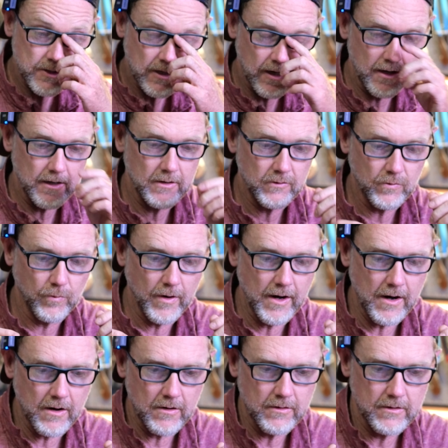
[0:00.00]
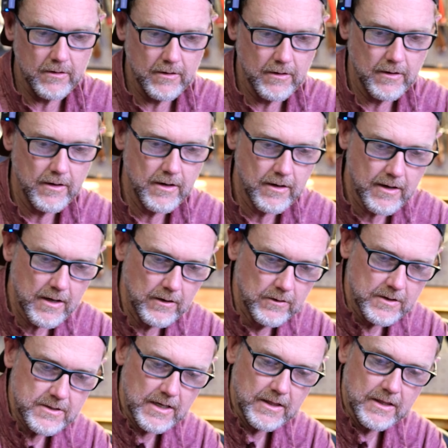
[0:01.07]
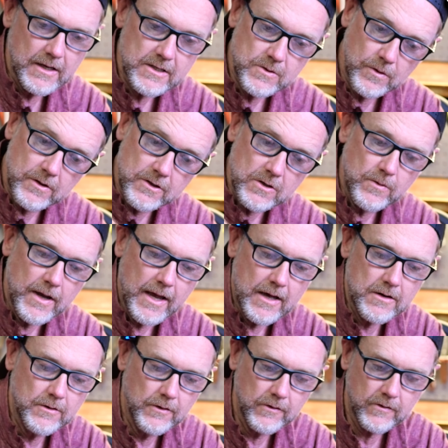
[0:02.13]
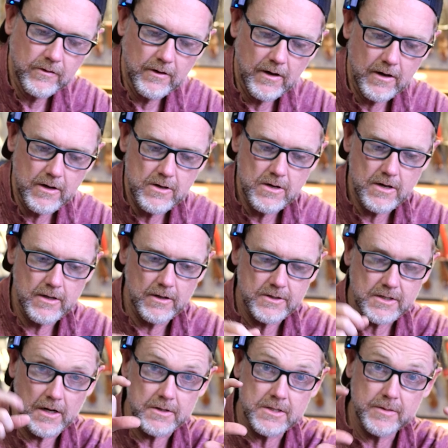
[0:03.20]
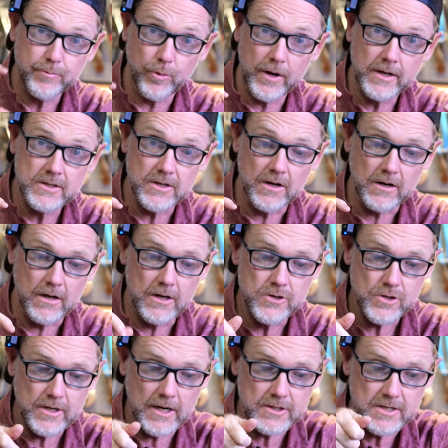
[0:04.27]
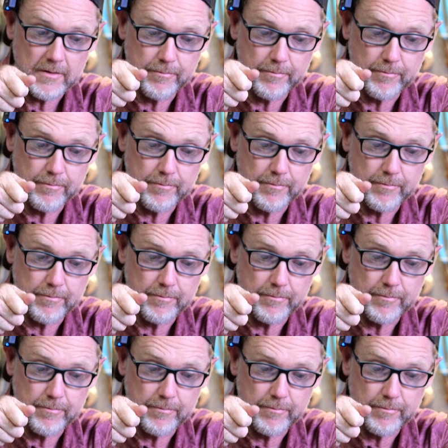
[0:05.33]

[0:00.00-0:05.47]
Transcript: cut is where it kind of looks like this with 2 handles and it's got springs on it and you can actually